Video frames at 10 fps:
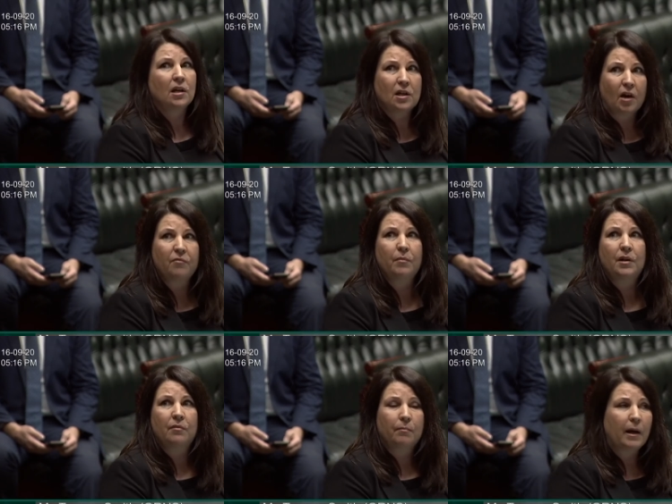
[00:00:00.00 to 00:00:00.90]
government
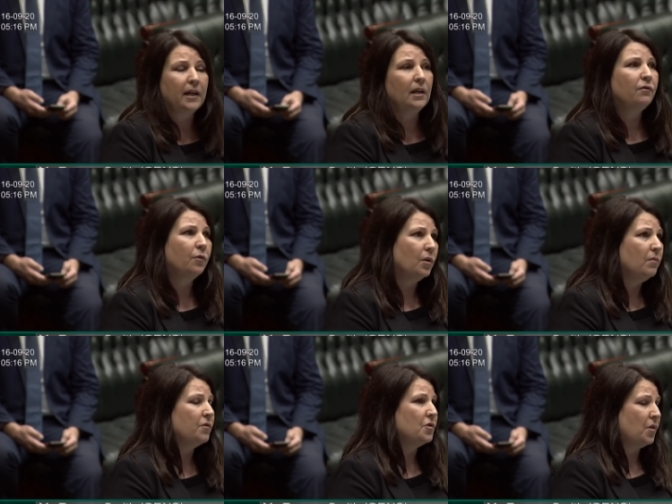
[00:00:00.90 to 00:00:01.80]
money for
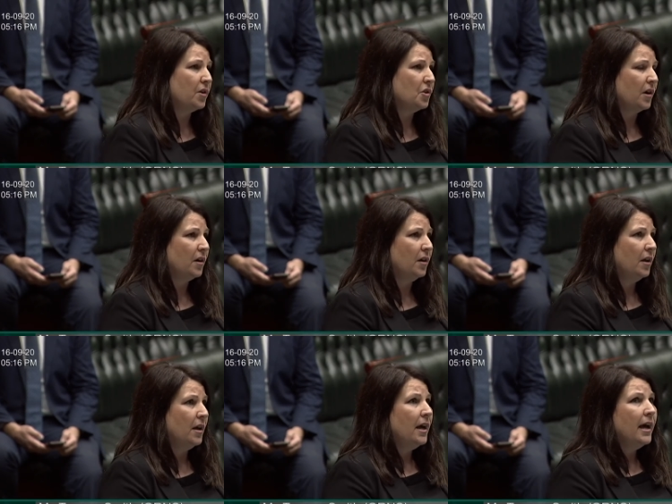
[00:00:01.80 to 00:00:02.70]
infrastructure.
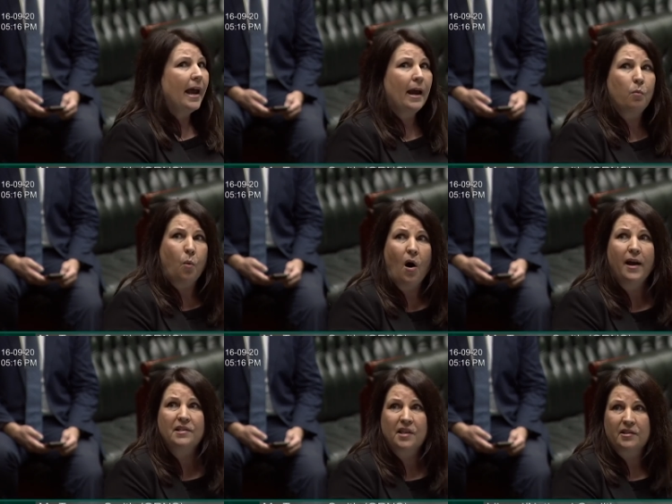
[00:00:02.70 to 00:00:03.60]
And why
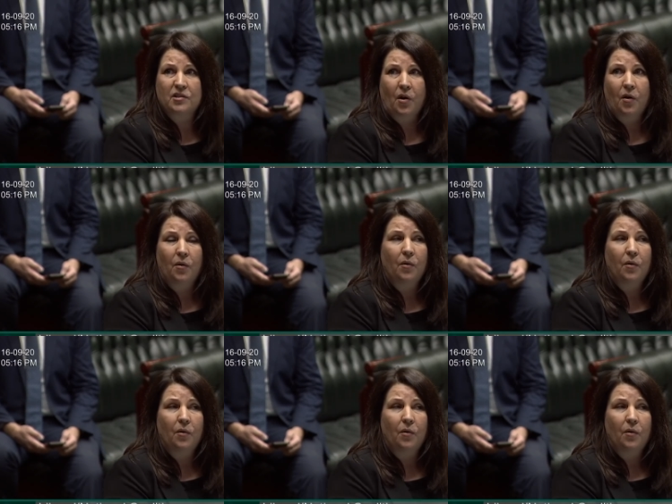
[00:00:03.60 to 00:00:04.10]
is that so?